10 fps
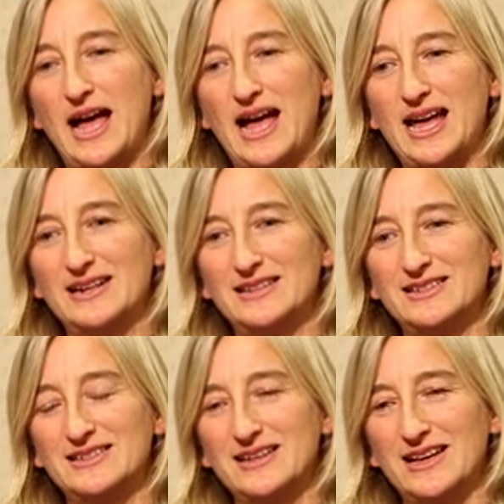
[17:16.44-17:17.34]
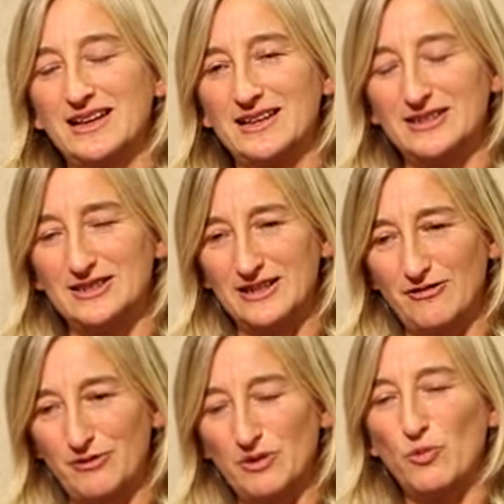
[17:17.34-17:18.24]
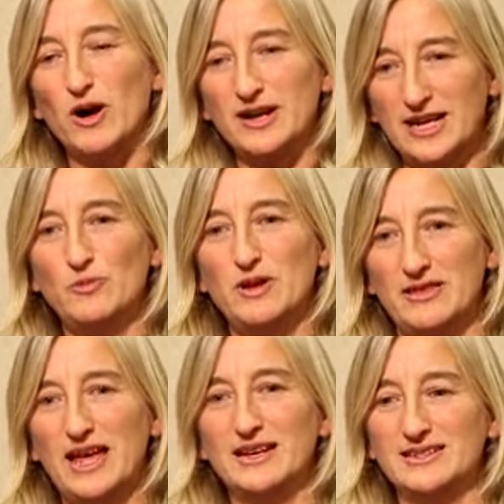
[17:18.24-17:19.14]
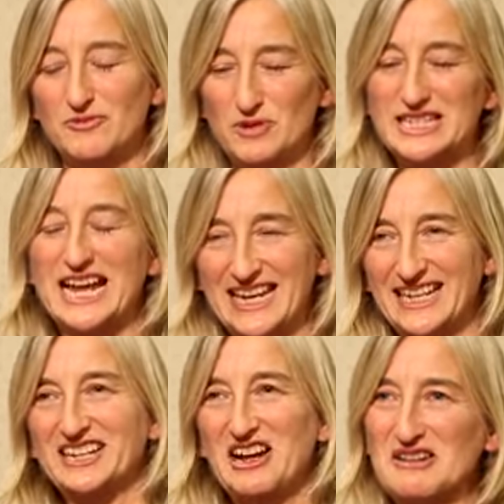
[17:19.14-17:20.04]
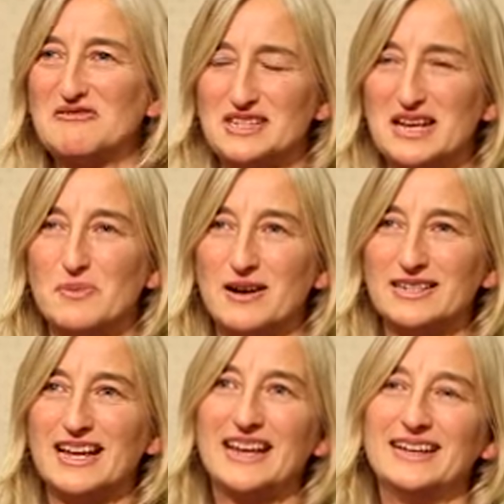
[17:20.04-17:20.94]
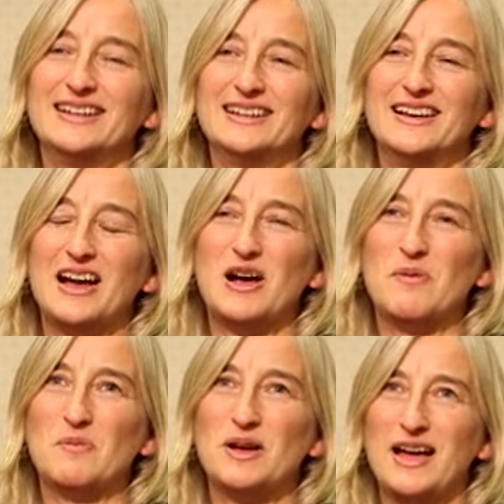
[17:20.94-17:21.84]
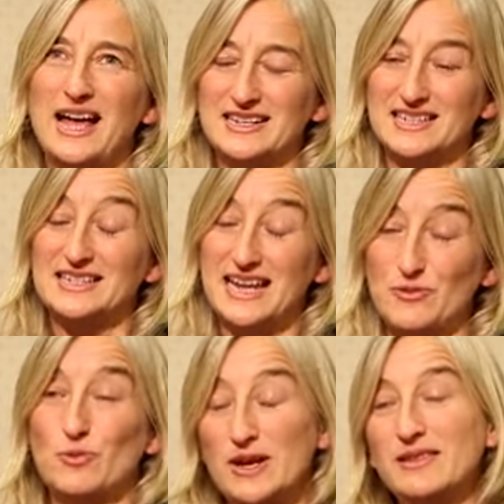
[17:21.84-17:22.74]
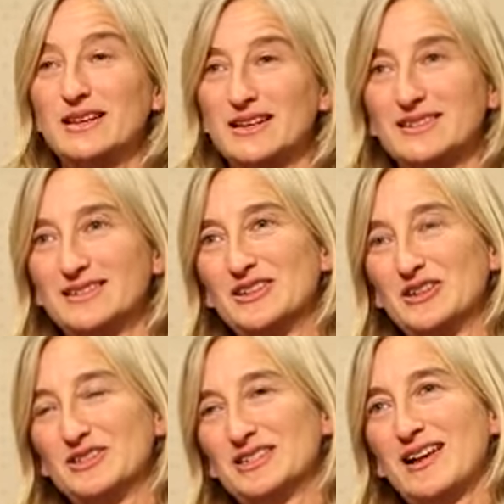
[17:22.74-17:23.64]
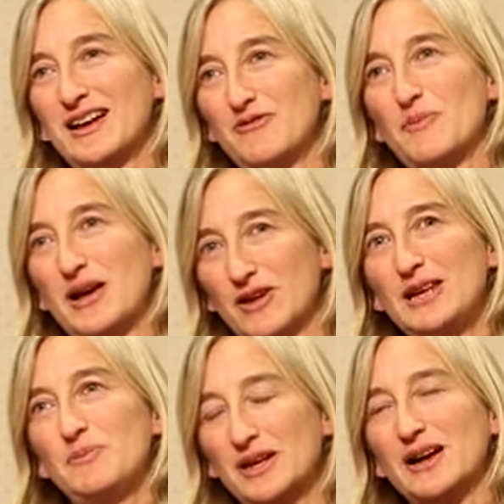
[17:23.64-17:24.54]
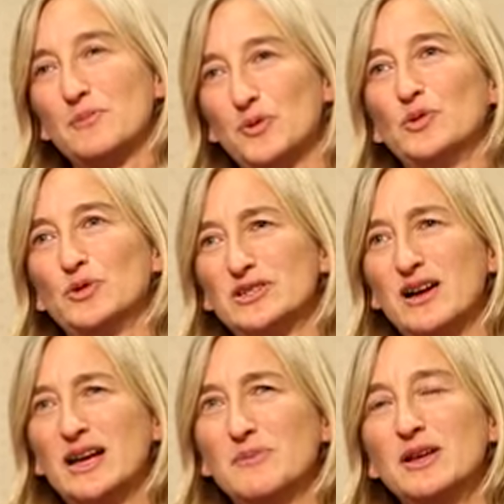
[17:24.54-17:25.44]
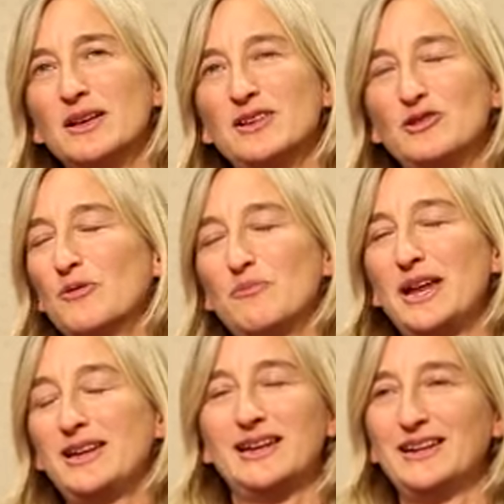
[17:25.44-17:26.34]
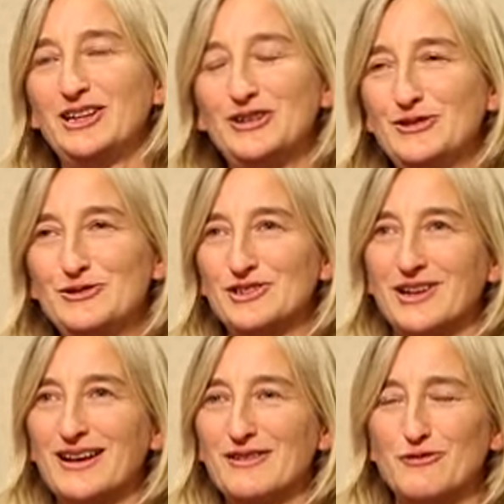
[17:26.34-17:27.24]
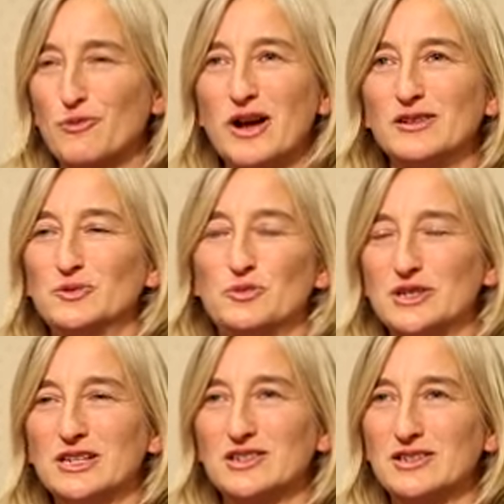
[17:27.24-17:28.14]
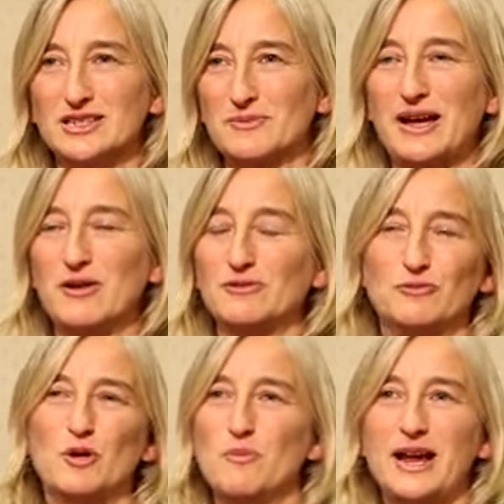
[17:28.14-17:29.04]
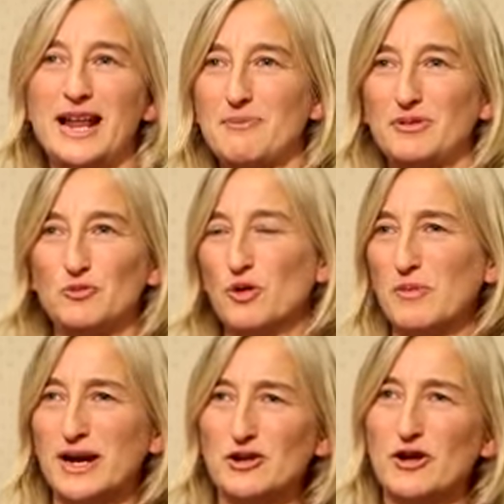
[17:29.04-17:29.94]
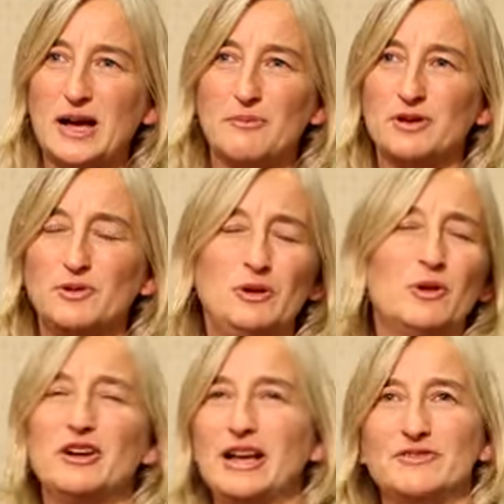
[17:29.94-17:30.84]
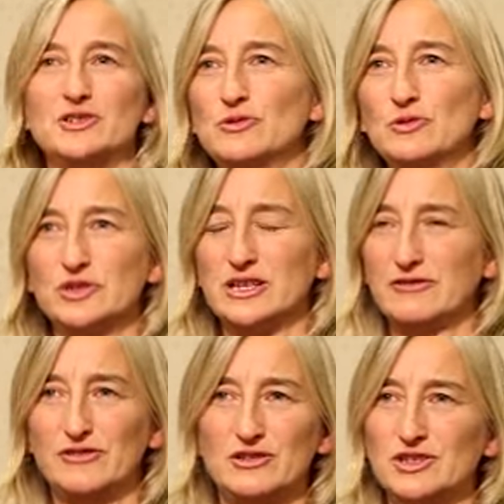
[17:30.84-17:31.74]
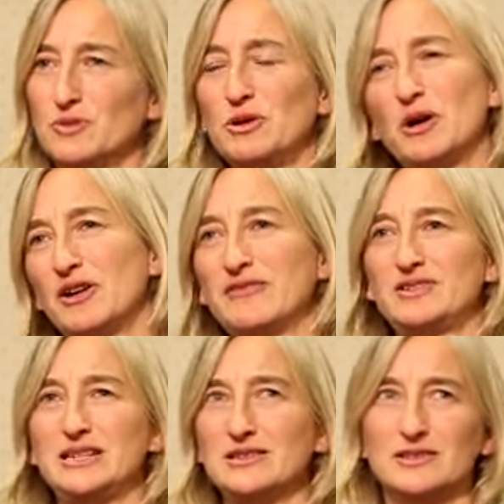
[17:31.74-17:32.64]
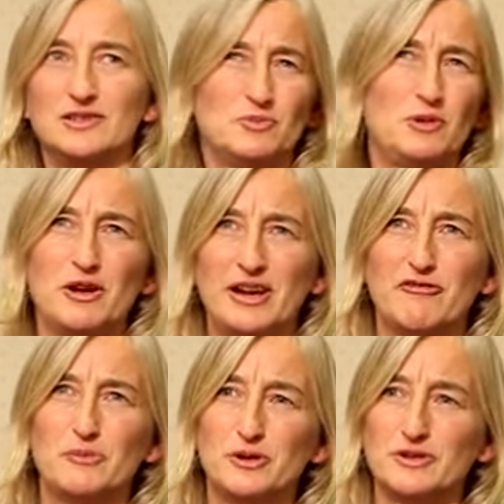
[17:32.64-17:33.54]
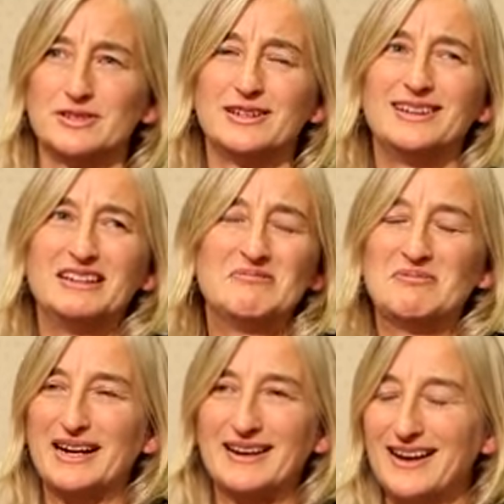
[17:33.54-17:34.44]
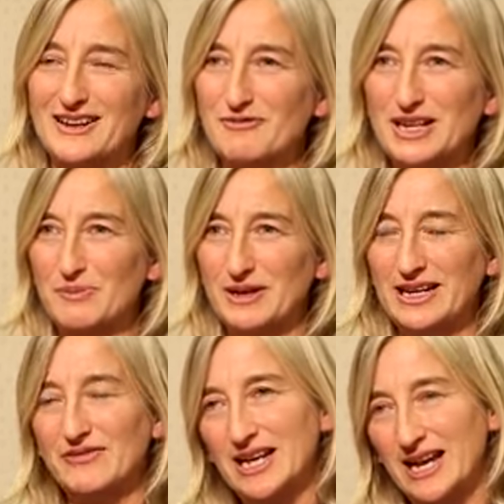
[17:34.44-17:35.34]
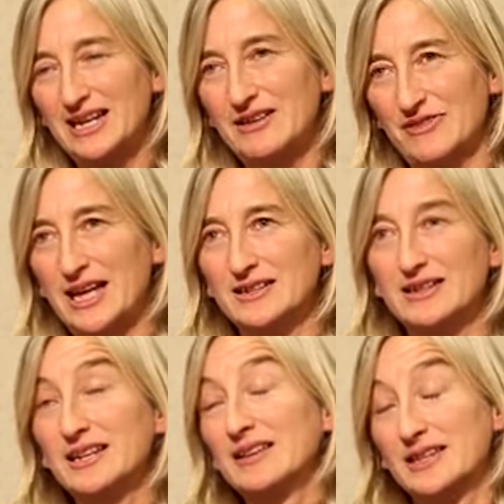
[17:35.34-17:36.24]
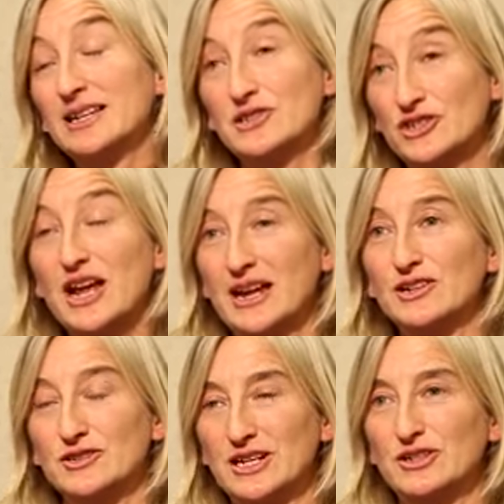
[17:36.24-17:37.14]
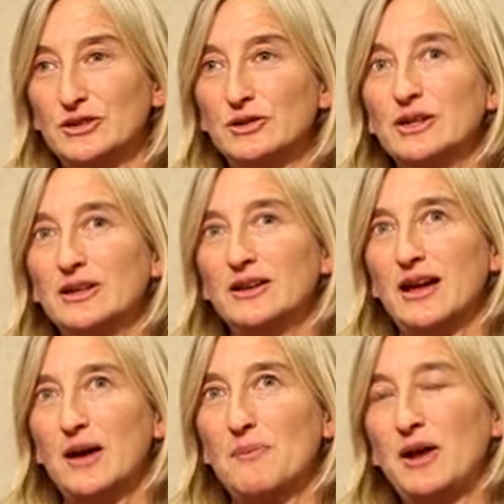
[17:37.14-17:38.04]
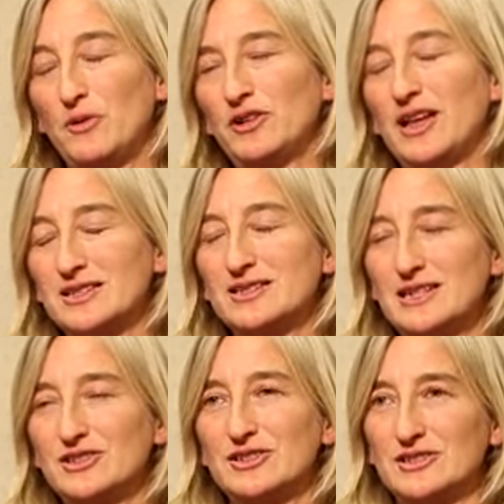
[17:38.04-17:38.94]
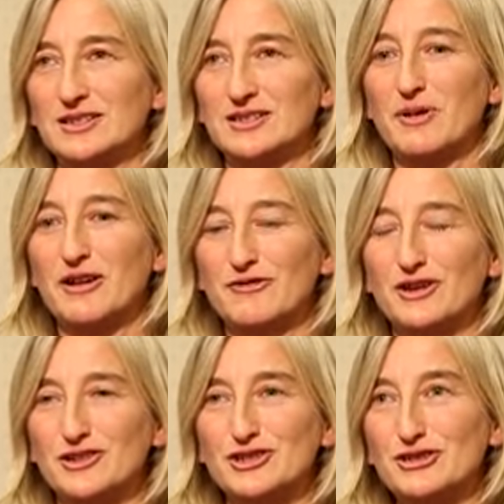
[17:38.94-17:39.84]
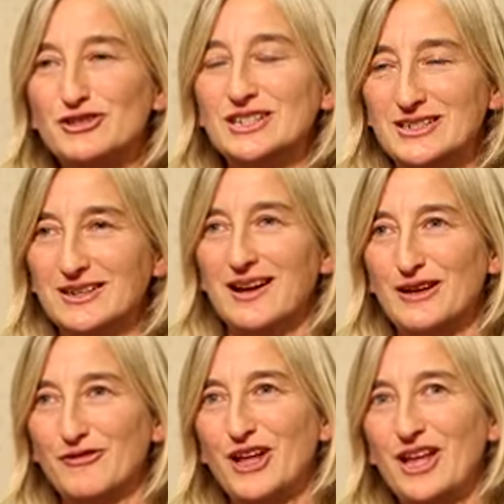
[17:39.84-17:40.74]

And if we're working with that and we take it kind of day by day, and stay with it, you know, it's kind of about keeping up all the time, not making huge kind of wild predictions about what might happen, what might not happen. We won't have schools in the future, we won't have teachers, we won't have books. I don't really believe in any of that. I think things change, they do. And as teachers, it's part of our duty to kind of